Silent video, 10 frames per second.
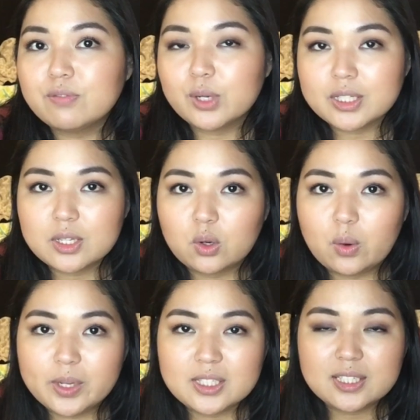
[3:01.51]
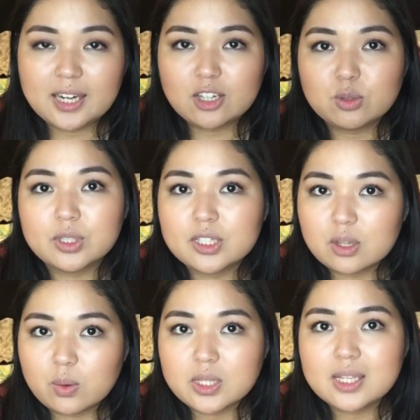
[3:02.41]
for it to go into natural
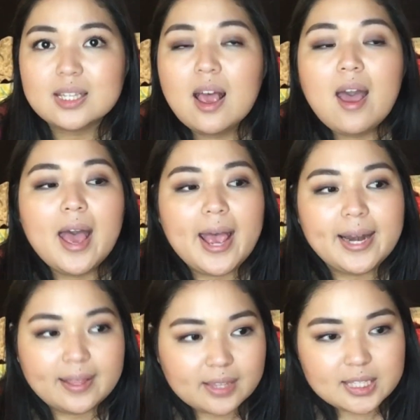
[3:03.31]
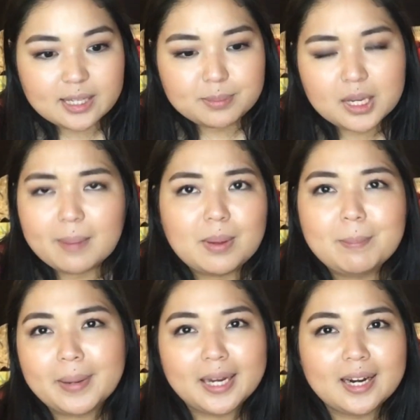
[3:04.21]
ketosis and at the same time it
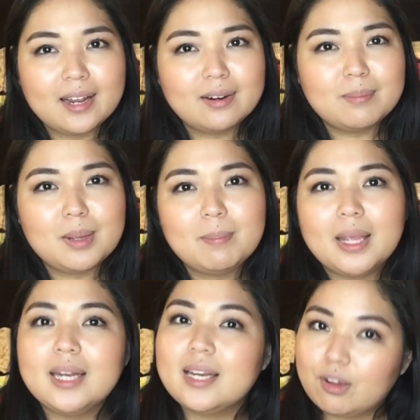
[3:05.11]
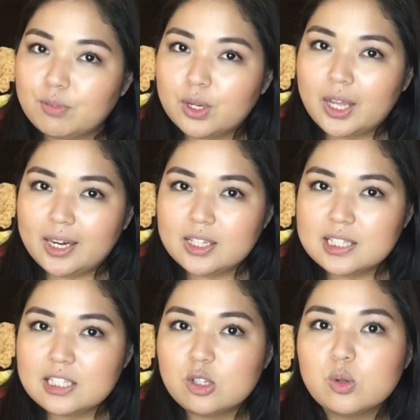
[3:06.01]
may not it may never get
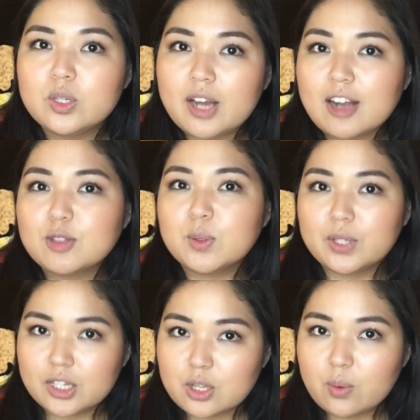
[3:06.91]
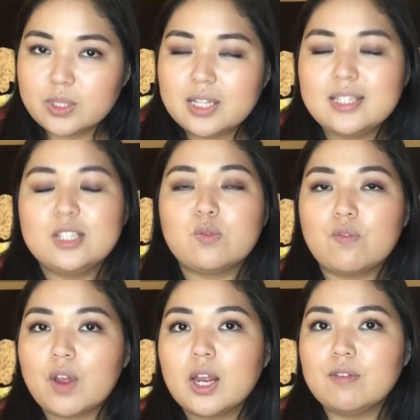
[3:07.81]
into natural ketosis it's
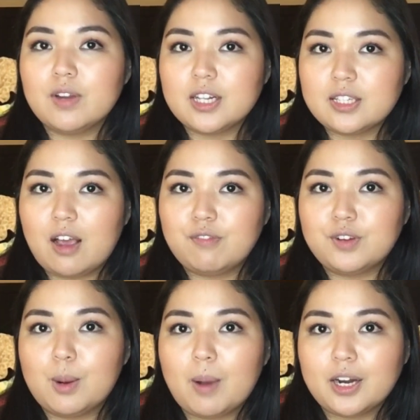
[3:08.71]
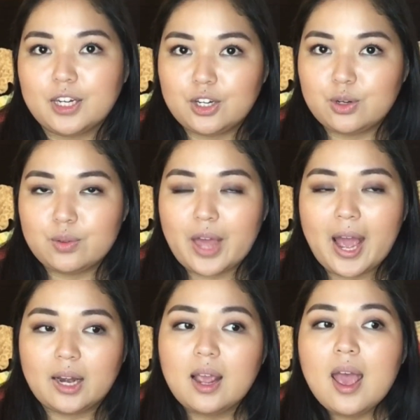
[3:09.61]
very very tough for your body to do
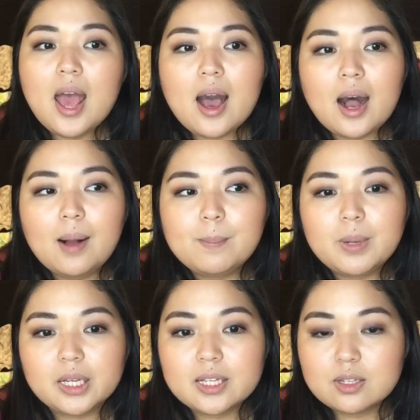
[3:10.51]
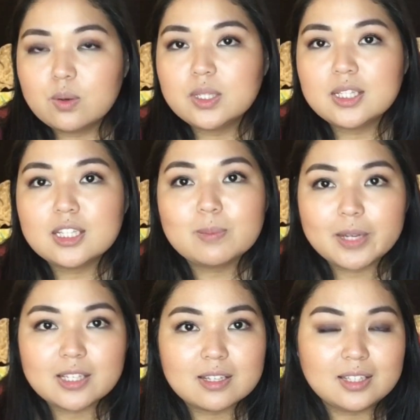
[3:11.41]
that um, but ketosis is
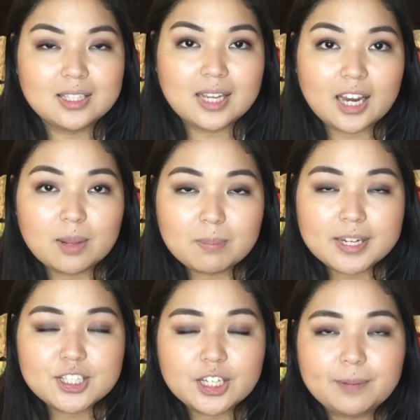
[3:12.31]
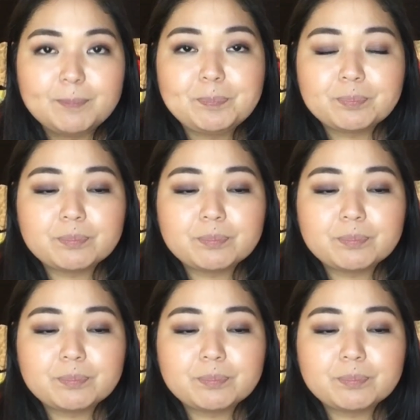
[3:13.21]
basically like i mentioned